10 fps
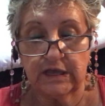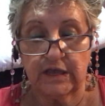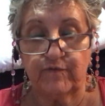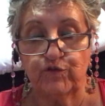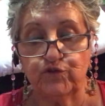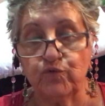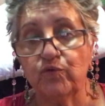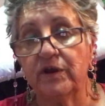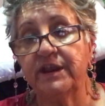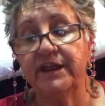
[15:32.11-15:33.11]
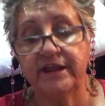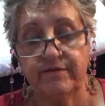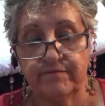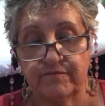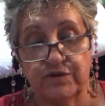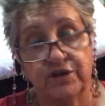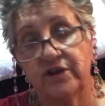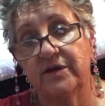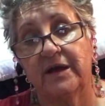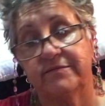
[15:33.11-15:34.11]
If you do knitting, which
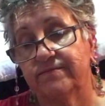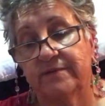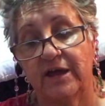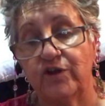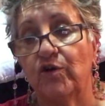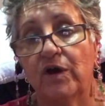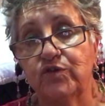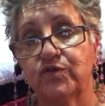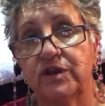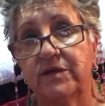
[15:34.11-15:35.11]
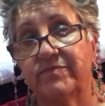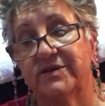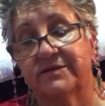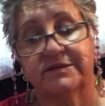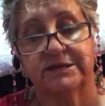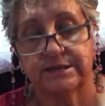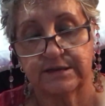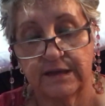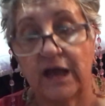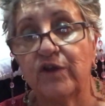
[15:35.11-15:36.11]
I know how to knit, but
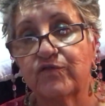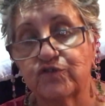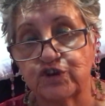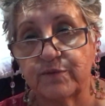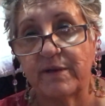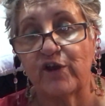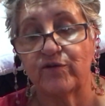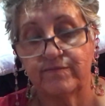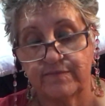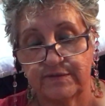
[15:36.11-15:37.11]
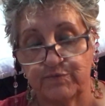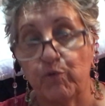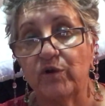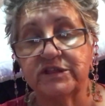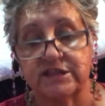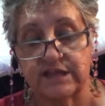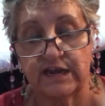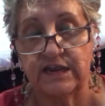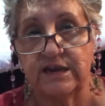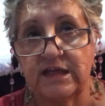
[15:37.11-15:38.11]
I love crochet better. It's more
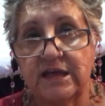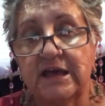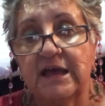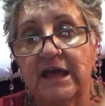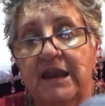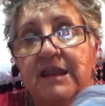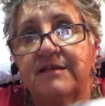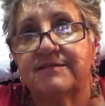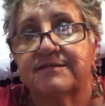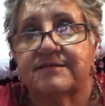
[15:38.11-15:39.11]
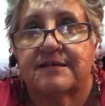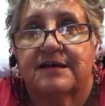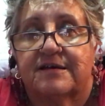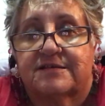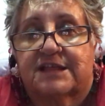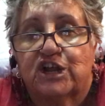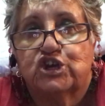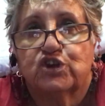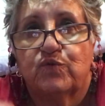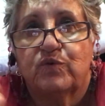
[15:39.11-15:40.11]
entertaining, less
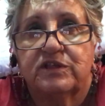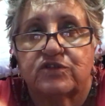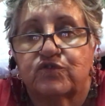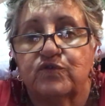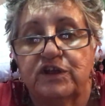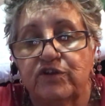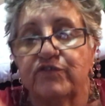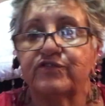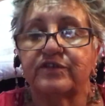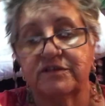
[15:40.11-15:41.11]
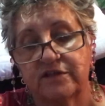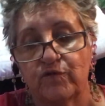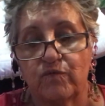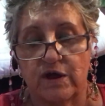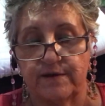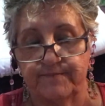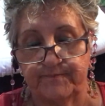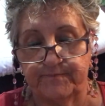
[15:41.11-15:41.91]
tension with 2 needles instead of 1.